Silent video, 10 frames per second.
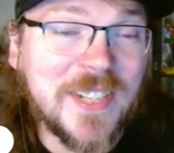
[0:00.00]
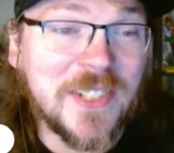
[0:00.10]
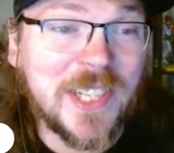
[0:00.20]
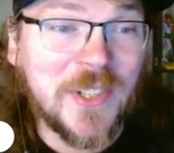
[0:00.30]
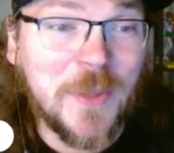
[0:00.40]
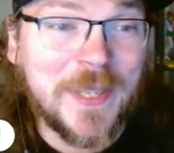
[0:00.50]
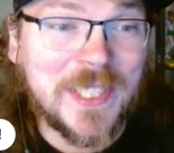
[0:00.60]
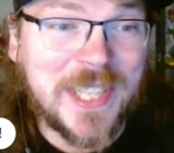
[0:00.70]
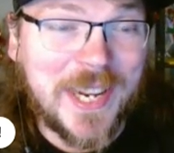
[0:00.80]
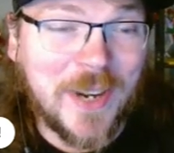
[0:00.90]
interesting too,
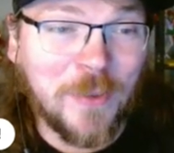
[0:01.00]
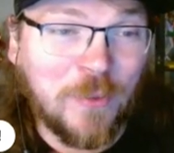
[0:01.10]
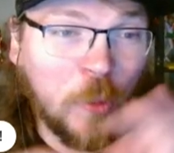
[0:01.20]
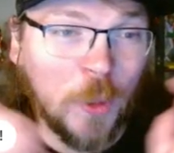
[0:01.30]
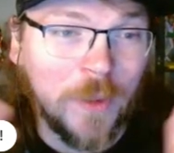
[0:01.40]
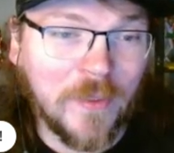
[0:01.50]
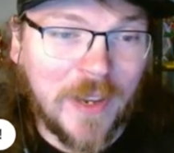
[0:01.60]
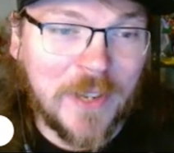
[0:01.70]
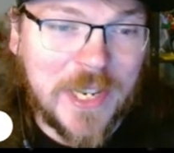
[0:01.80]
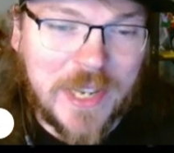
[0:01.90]
because they are four
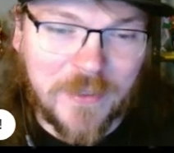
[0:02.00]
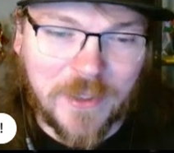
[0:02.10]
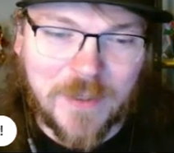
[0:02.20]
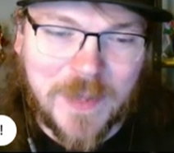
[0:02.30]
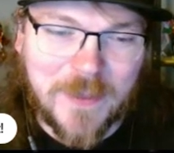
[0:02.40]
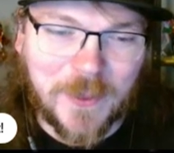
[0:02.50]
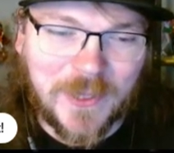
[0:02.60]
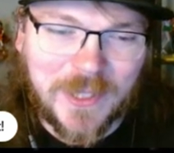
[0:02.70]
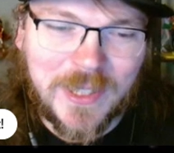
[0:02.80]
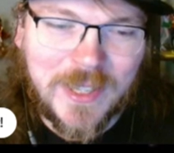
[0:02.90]
very different
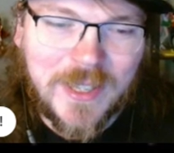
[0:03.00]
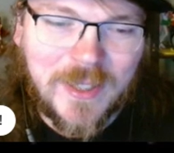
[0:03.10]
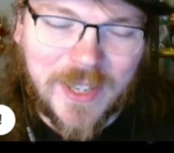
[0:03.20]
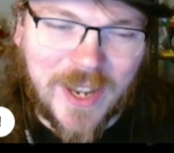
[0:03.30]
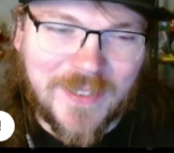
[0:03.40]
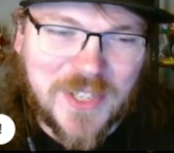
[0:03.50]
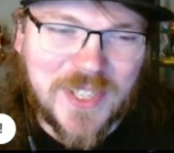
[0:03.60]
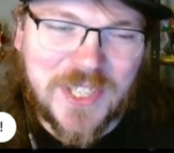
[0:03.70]
people. Like obviously,